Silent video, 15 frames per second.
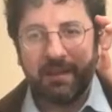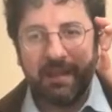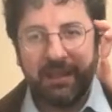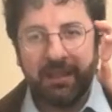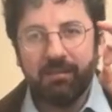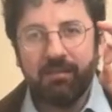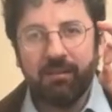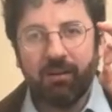
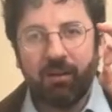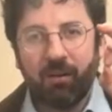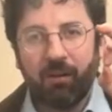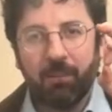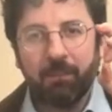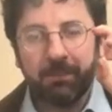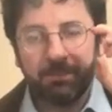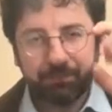
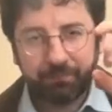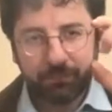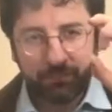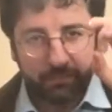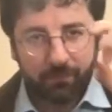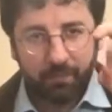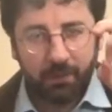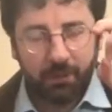easier
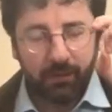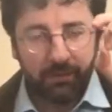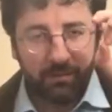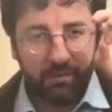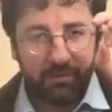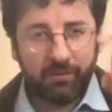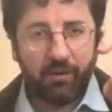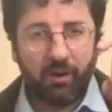
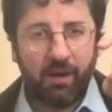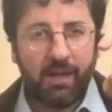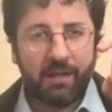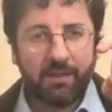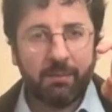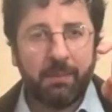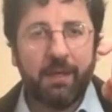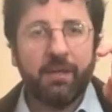to start at
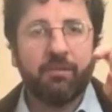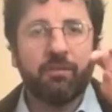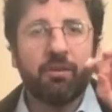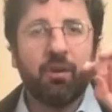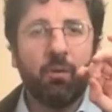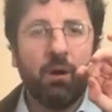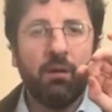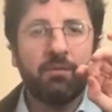the pitch,
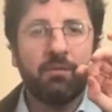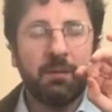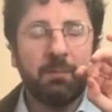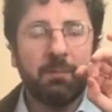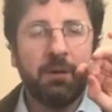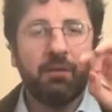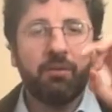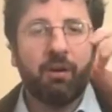go
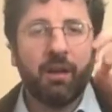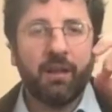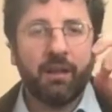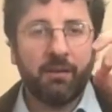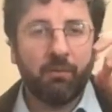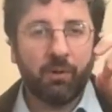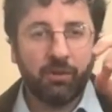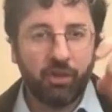dip under, and
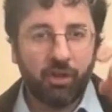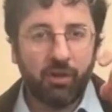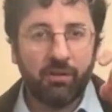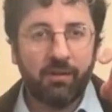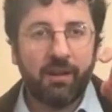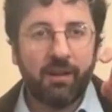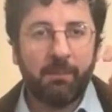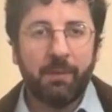then return
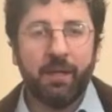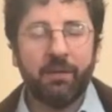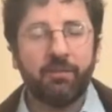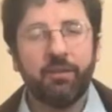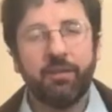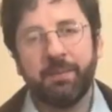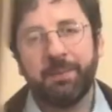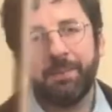to that
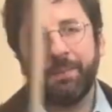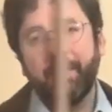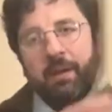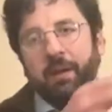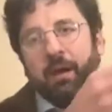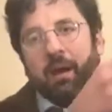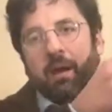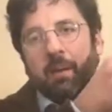pitch.
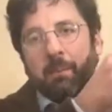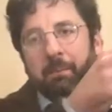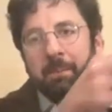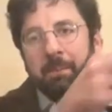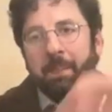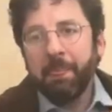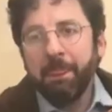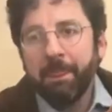
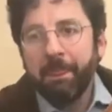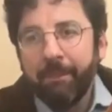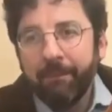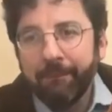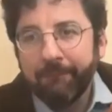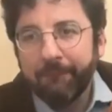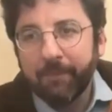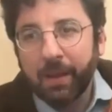
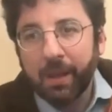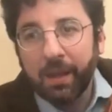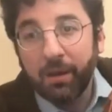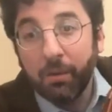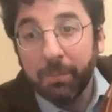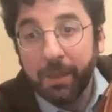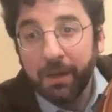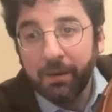Okay, I
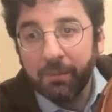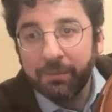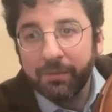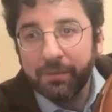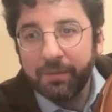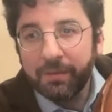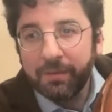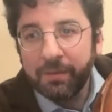hope that helps.
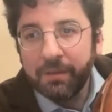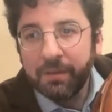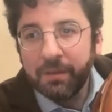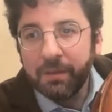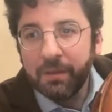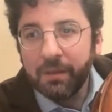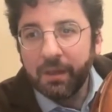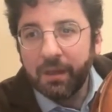
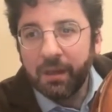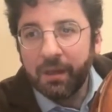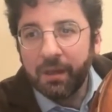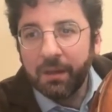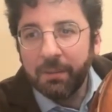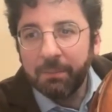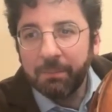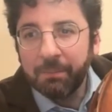
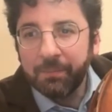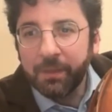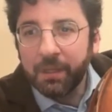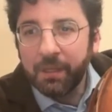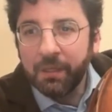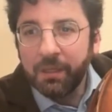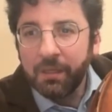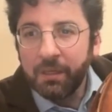
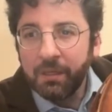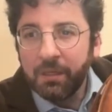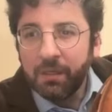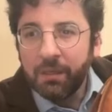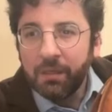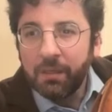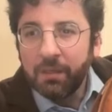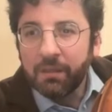
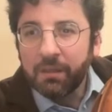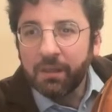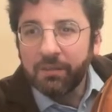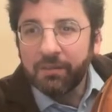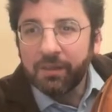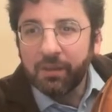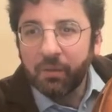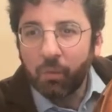
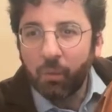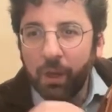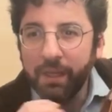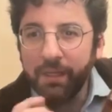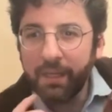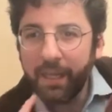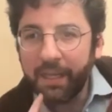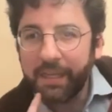Let's see.
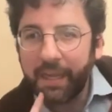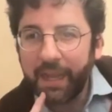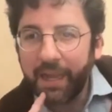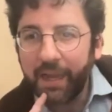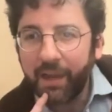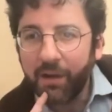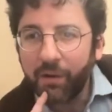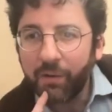When and
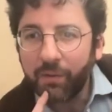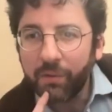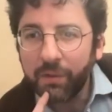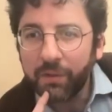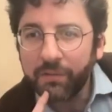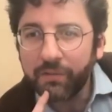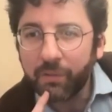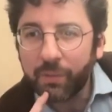how
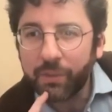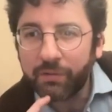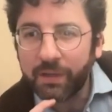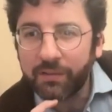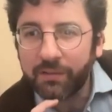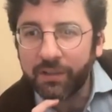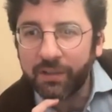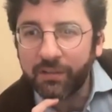do we
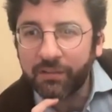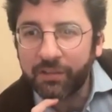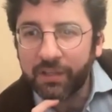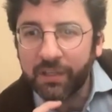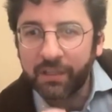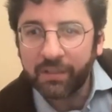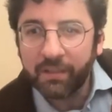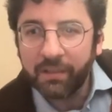
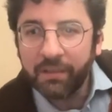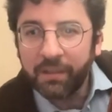transition